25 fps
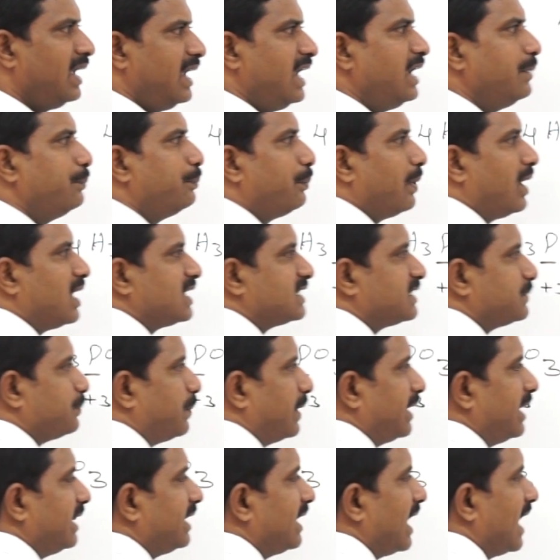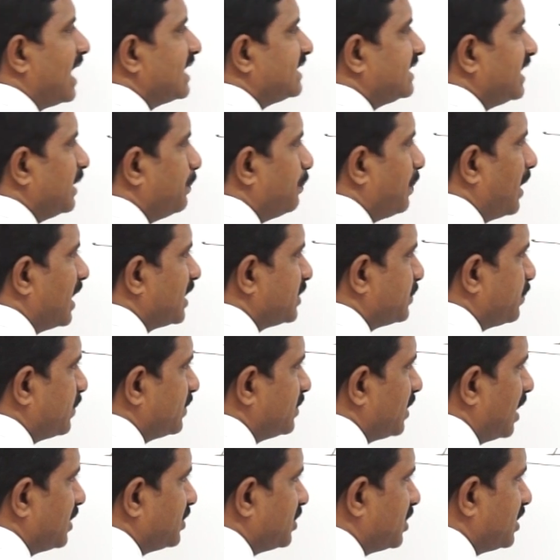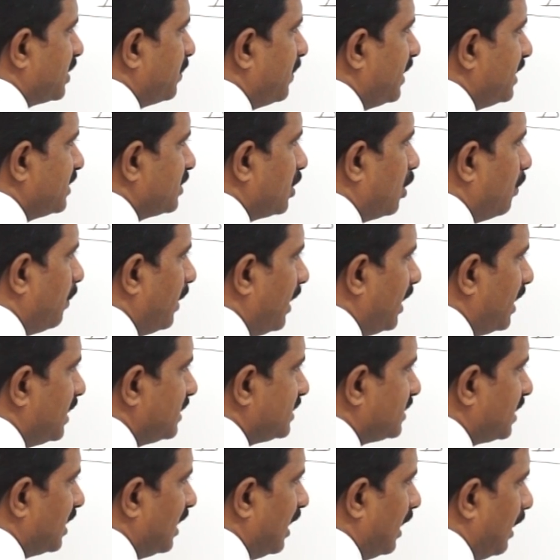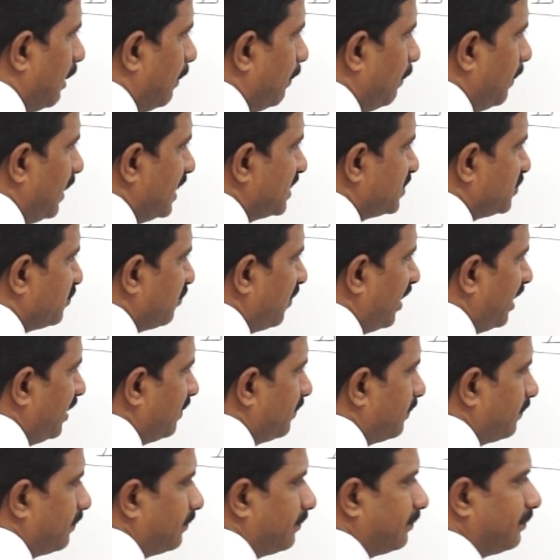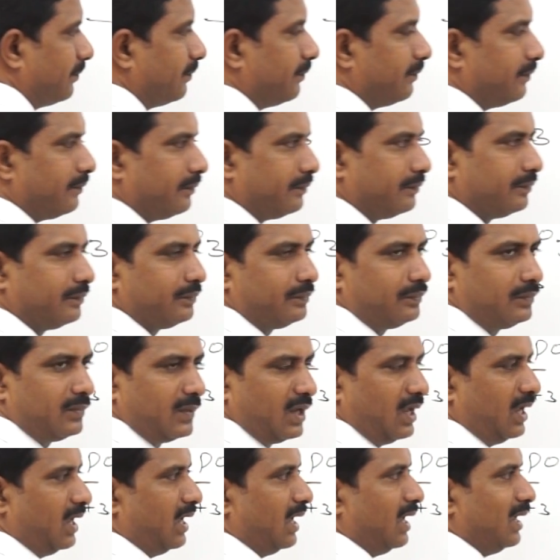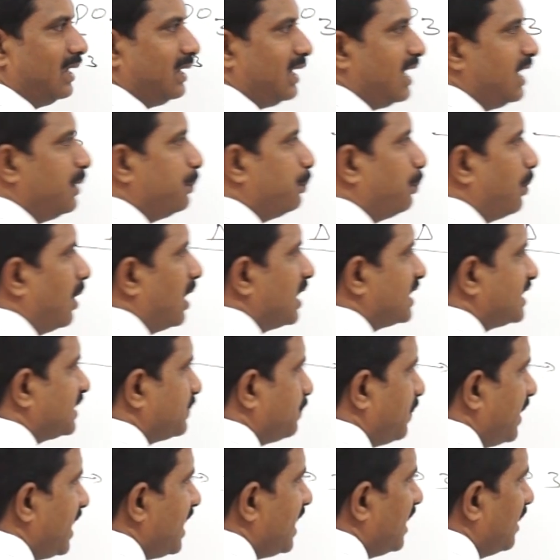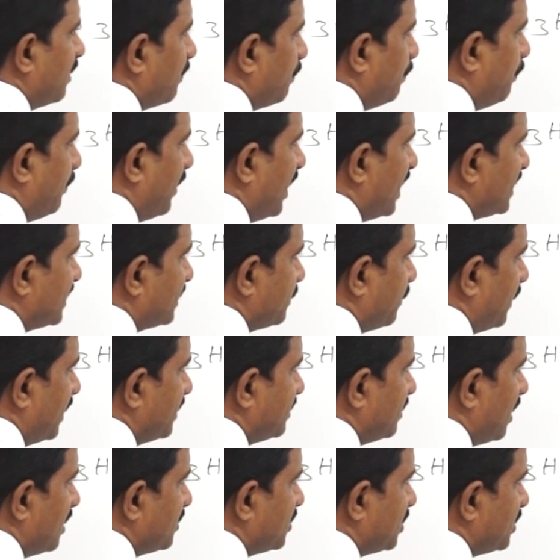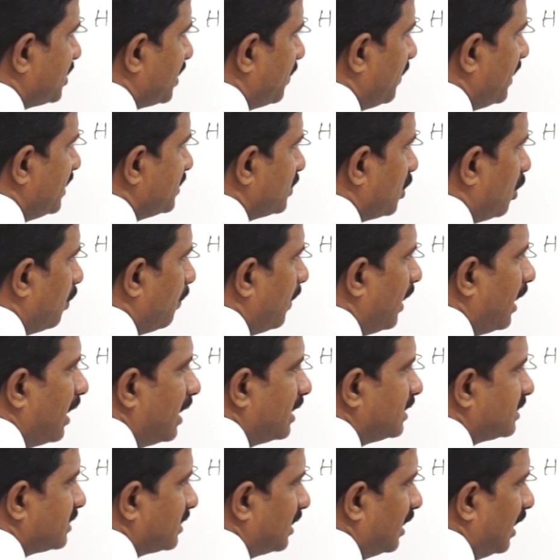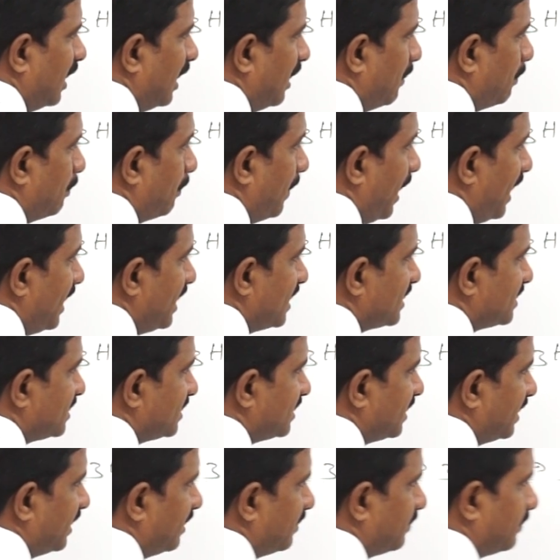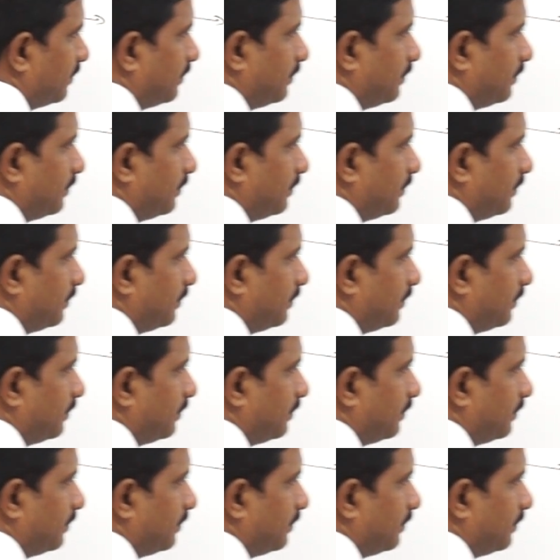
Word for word: In phosphoric acid, phosphorus oxidation number is how much? +5. In phosphine, phosphorus oxidation number is how much? -3.